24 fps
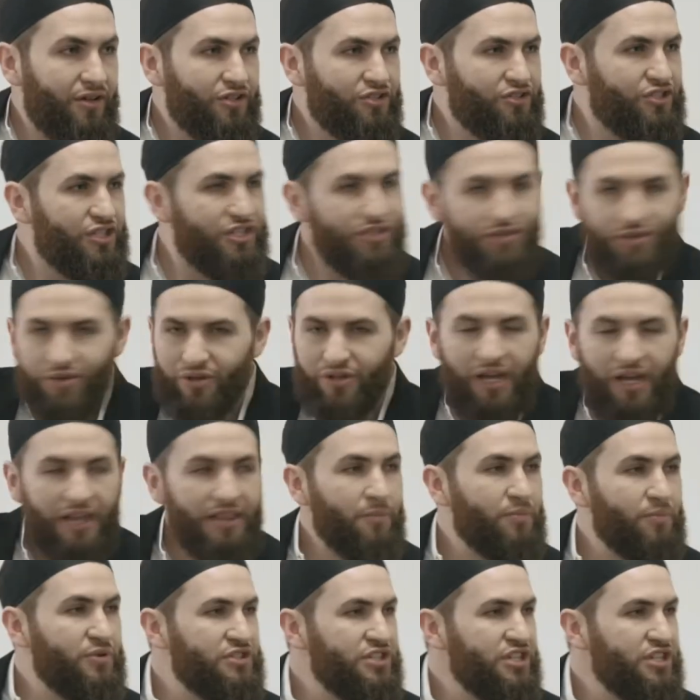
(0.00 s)
She's, look at
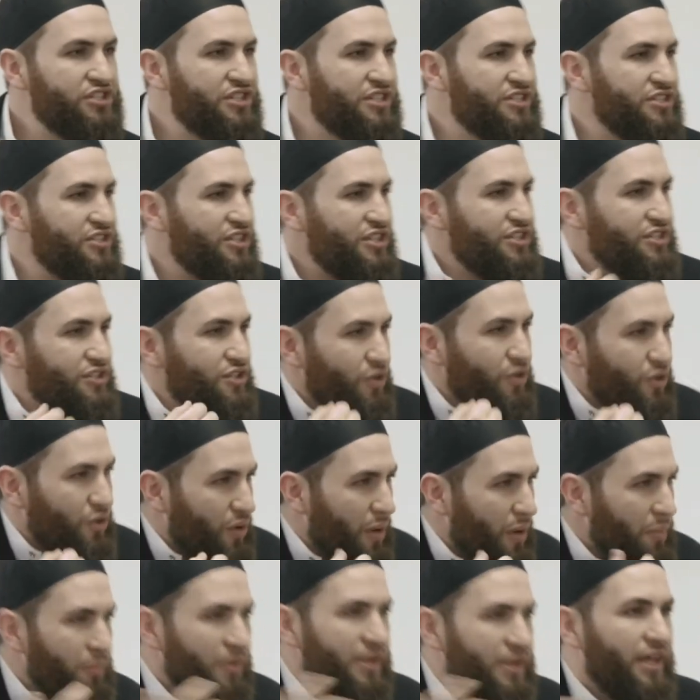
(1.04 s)
the position, she's, you know,
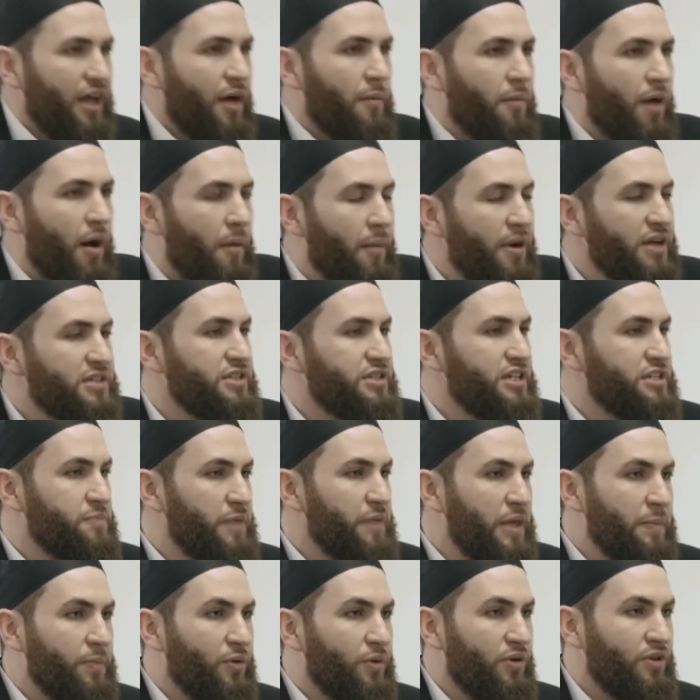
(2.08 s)
crumbling amongst these
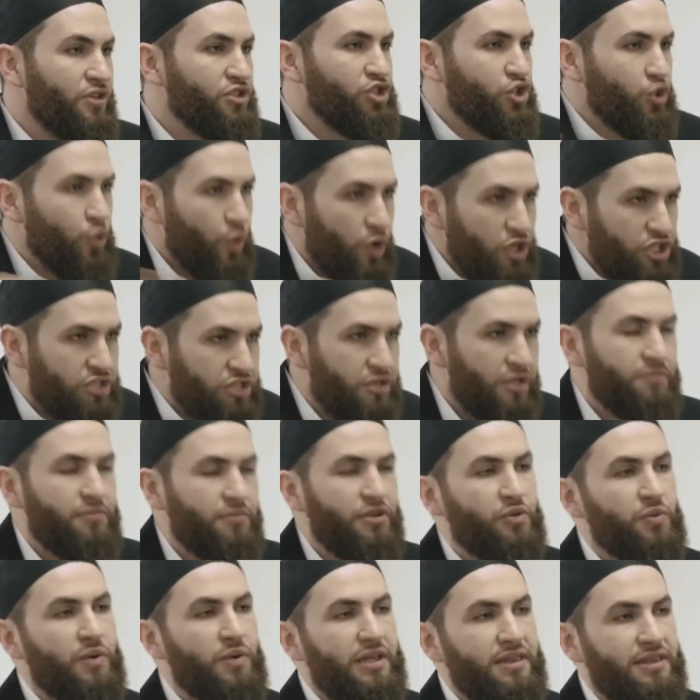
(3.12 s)
people, squished in
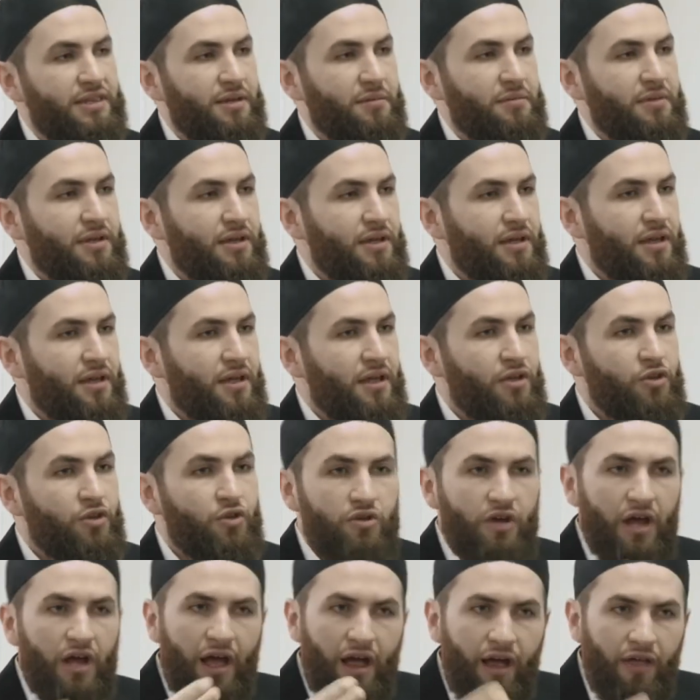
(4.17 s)
between them.
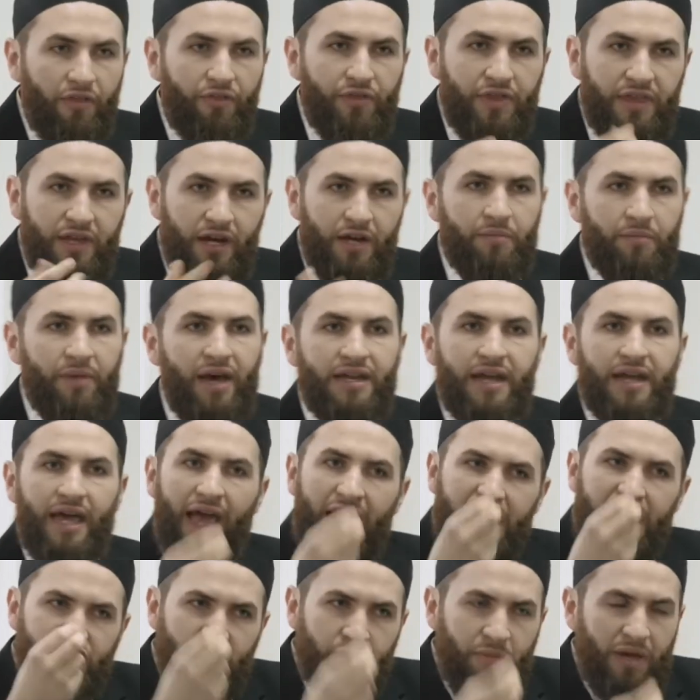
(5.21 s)
You're a healthy young man. I
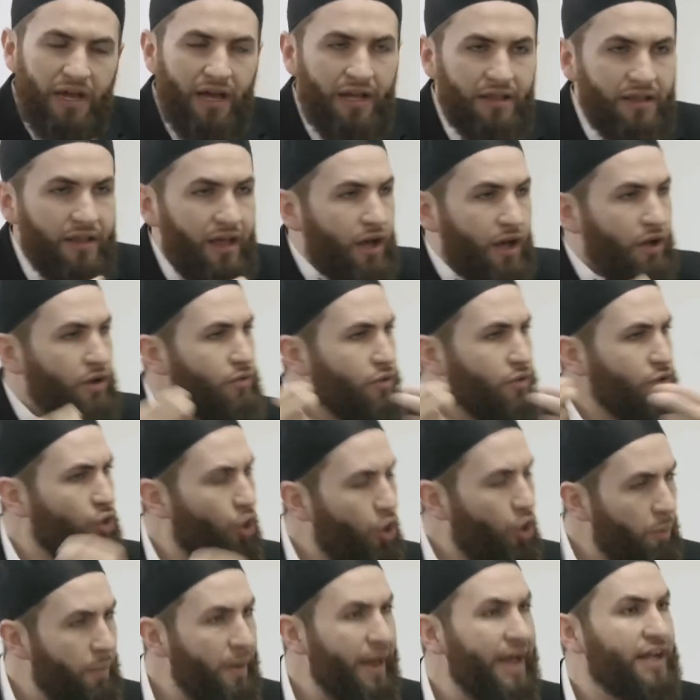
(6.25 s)
ask you by Allah,
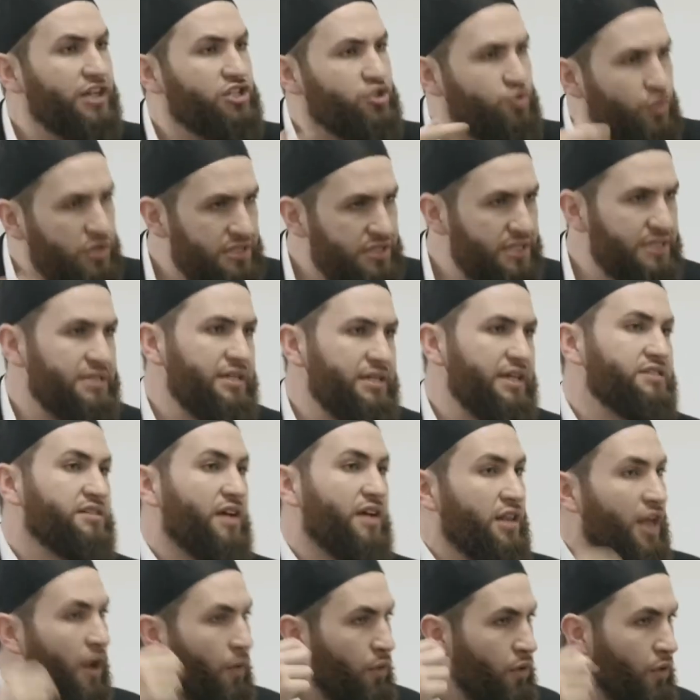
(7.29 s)
go back, switch the seats.
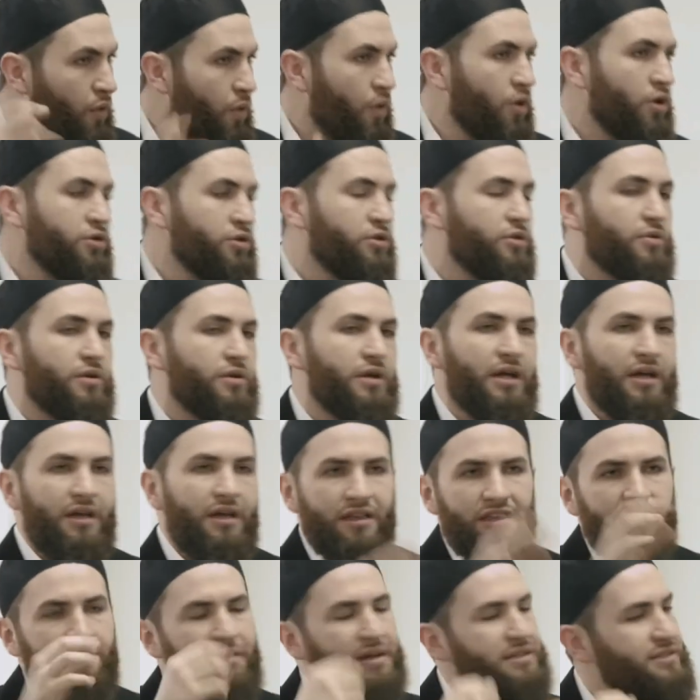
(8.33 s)
Allah will reward you.
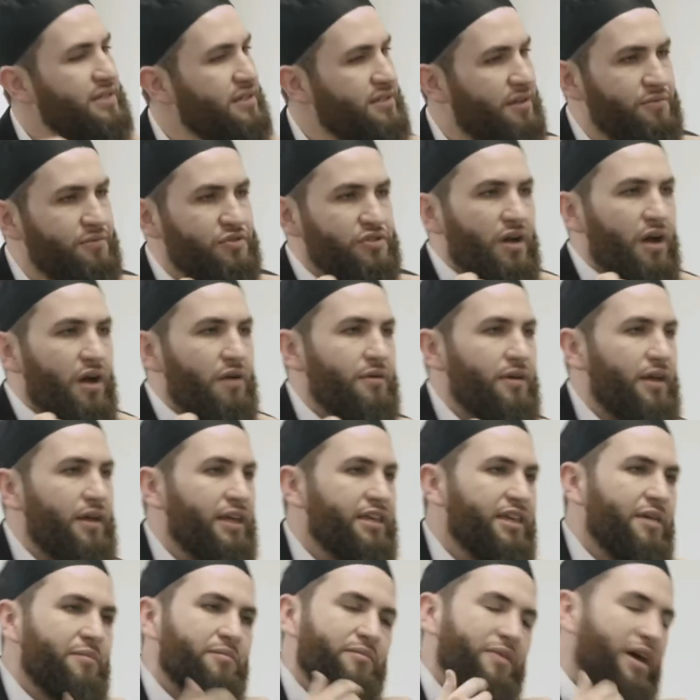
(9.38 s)
The man says, I'm sorry. I
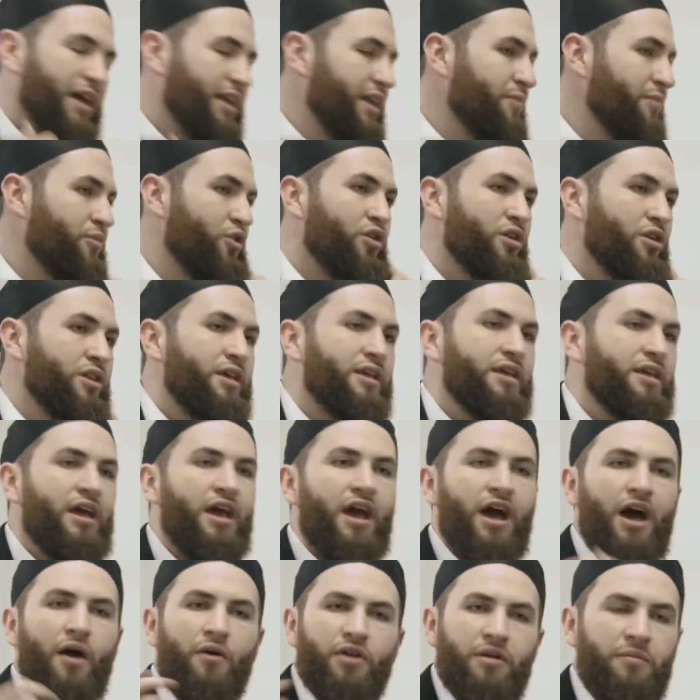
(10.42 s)
came, I came early.
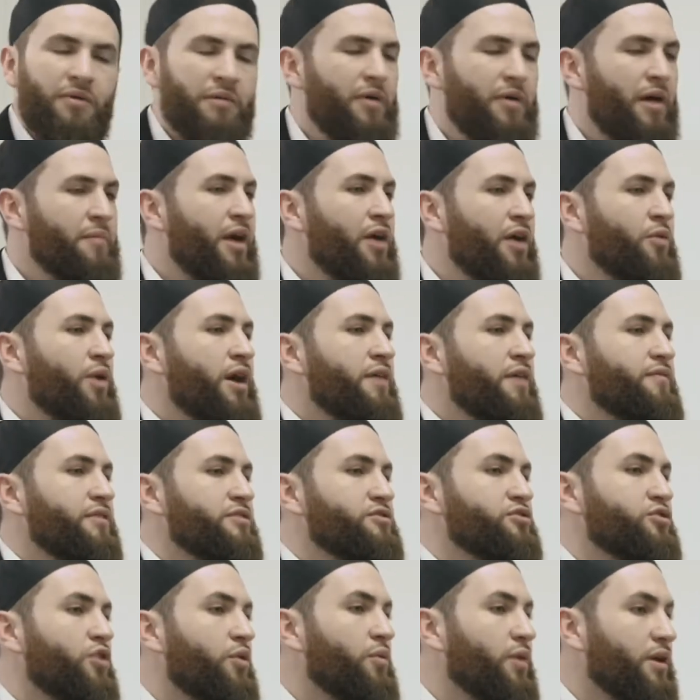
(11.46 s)
I want to be by my wife
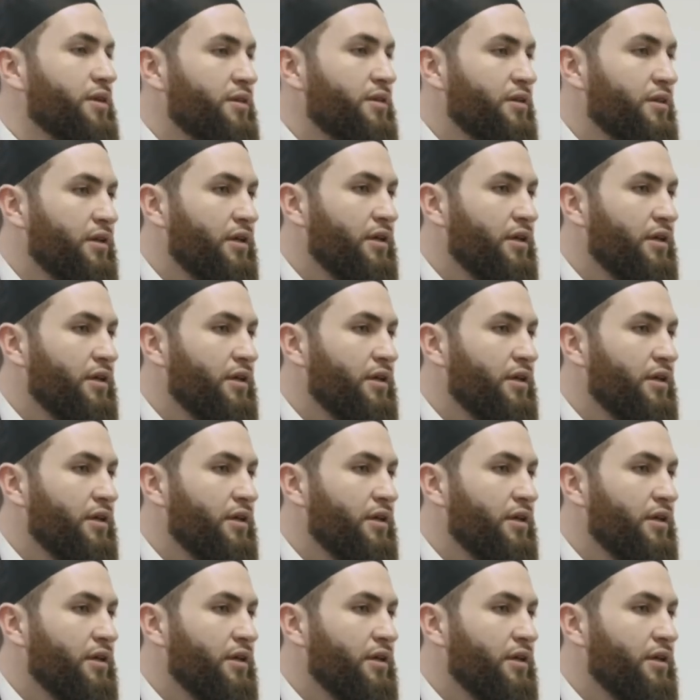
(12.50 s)
and so on.